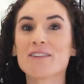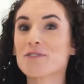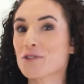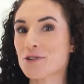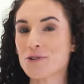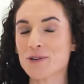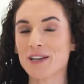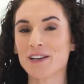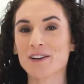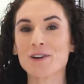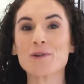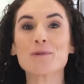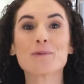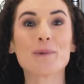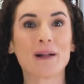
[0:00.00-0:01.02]
If you're new
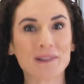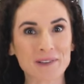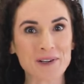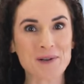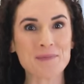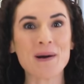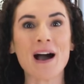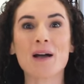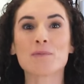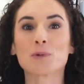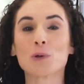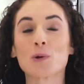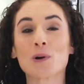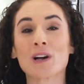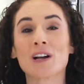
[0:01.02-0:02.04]
here, welcome.
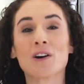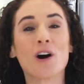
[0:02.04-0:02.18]
I'm Laura,